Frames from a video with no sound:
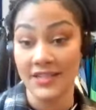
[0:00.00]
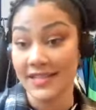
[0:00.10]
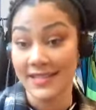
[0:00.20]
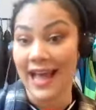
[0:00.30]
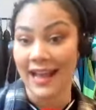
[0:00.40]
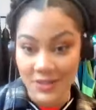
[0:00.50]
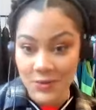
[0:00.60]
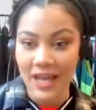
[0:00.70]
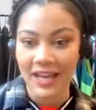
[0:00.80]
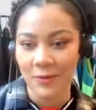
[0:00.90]
designed
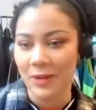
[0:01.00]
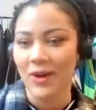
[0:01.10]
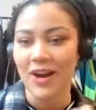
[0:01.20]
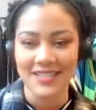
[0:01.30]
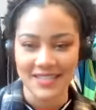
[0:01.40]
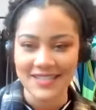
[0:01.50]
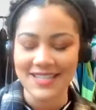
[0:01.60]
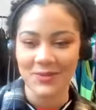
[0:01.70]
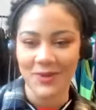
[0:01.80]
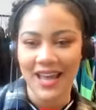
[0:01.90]
way, a way more
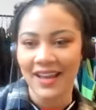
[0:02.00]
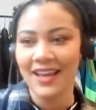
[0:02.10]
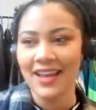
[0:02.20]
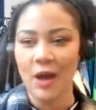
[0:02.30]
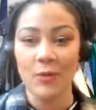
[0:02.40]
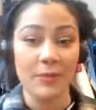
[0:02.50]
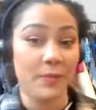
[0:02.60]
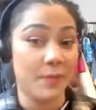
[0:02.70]
artistic way, a way